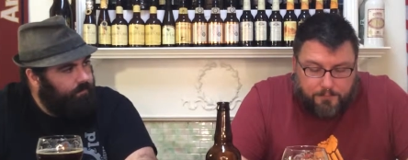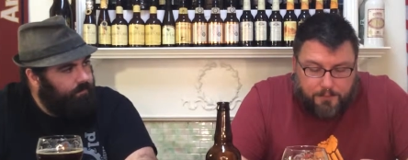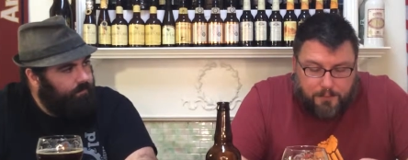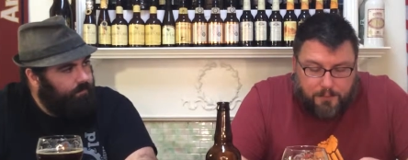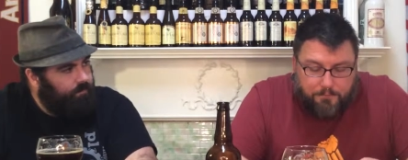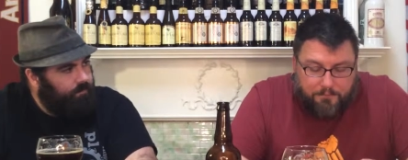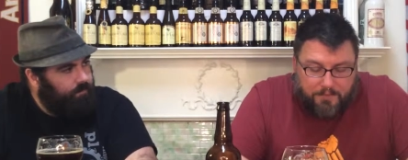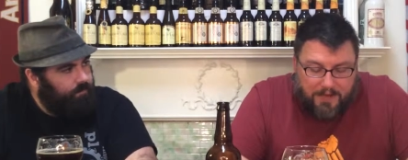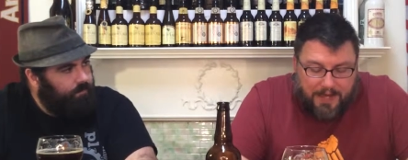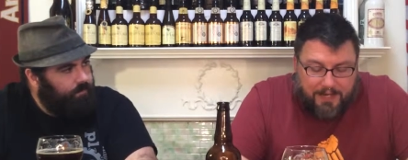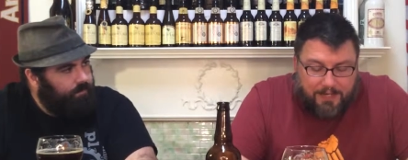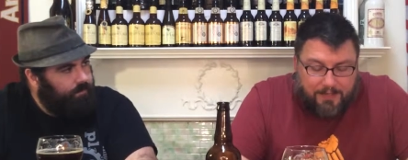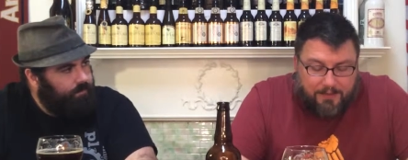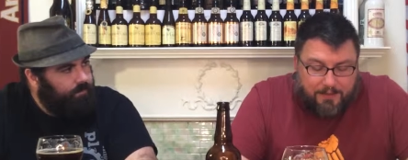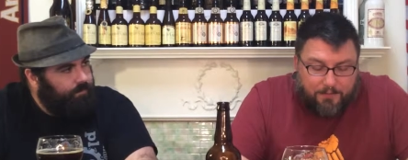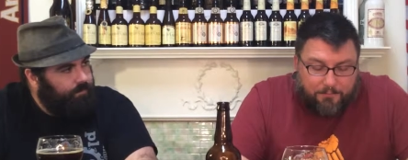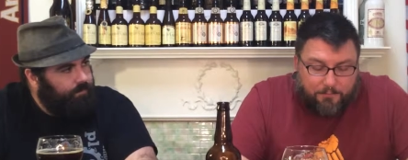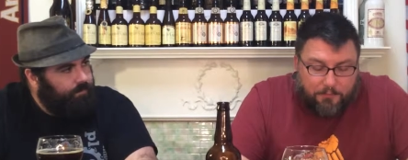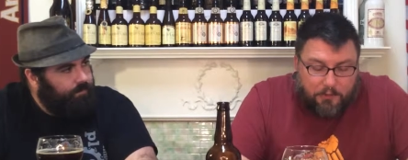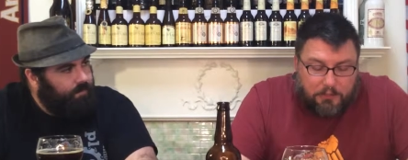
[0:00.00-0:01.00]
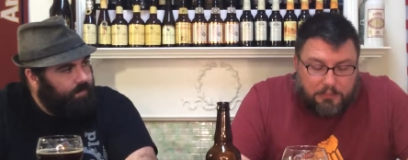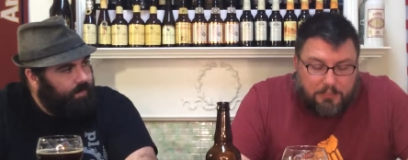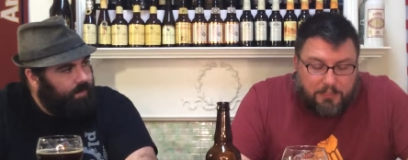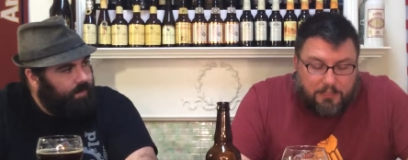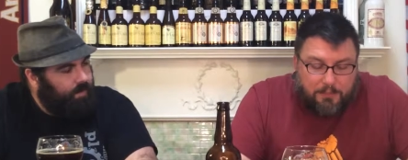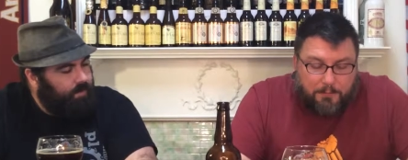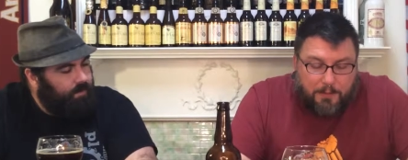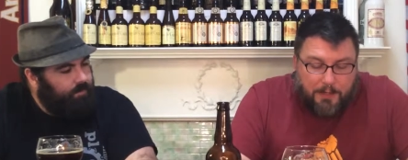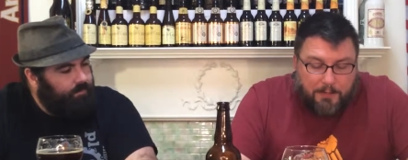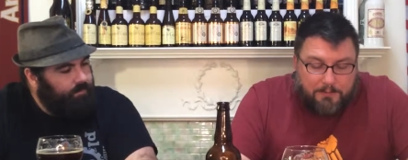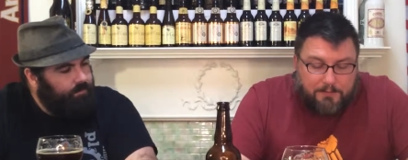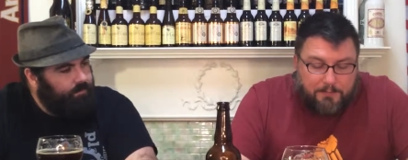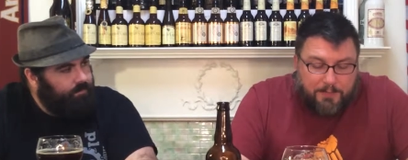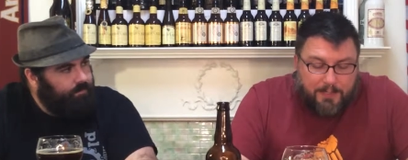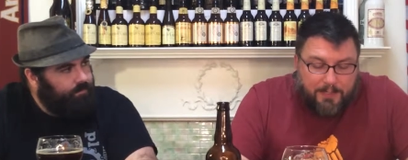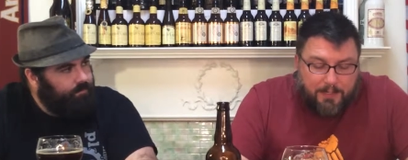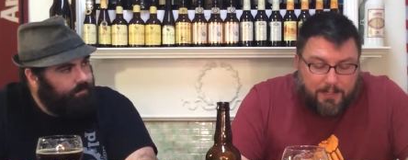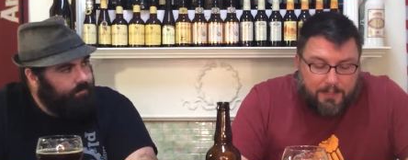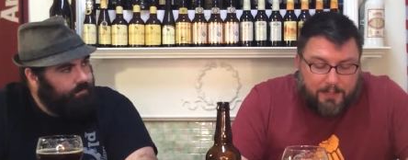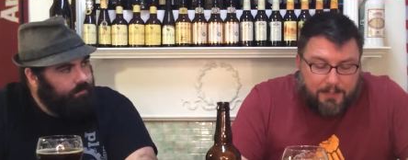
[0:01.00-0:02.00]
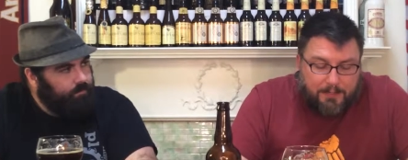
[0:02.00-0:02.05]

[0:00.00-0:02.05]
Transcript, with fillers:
Speaker 1: If anything, first thing that pops in my head